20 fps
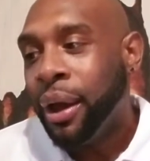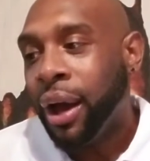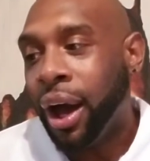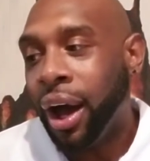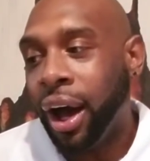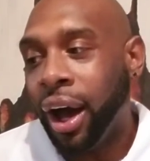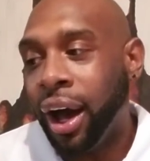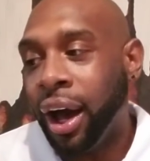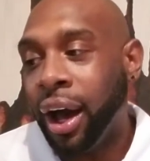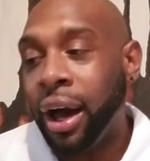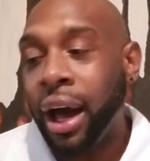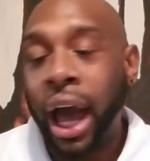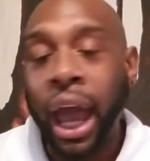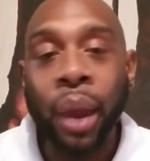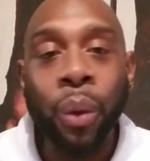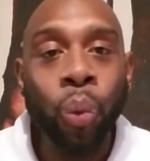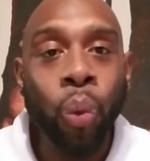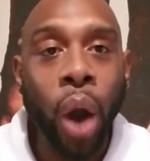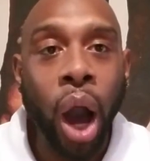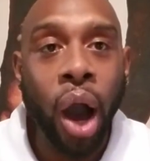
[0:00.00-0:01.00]
Uh, I
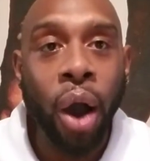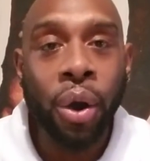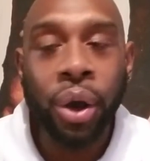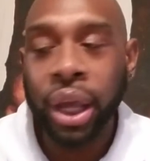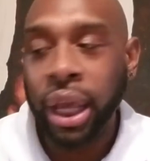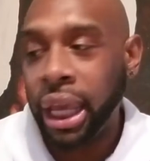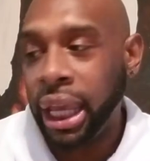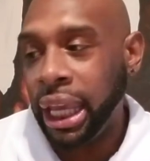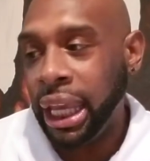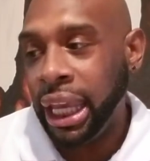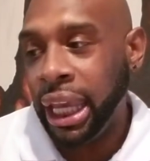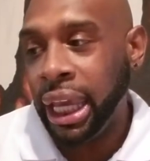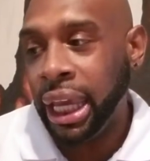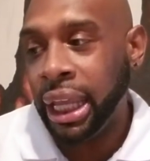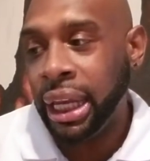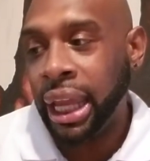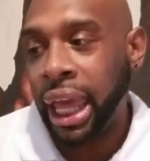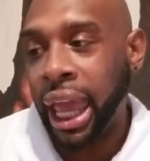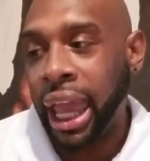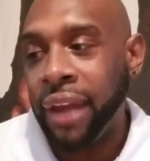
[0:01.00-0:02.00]
walk
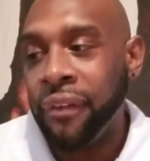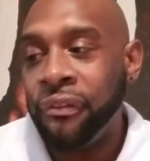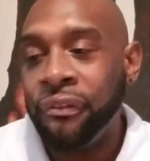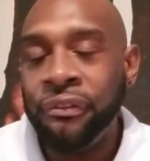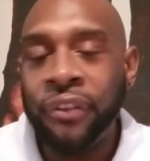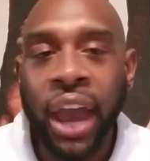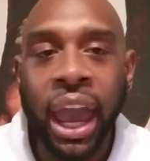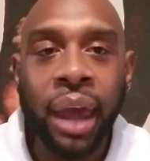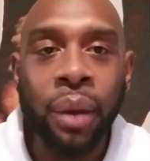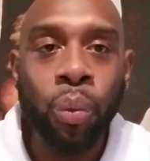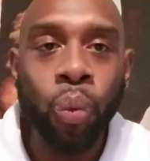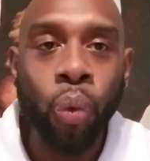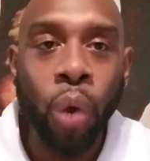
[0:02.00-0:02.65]
in a fat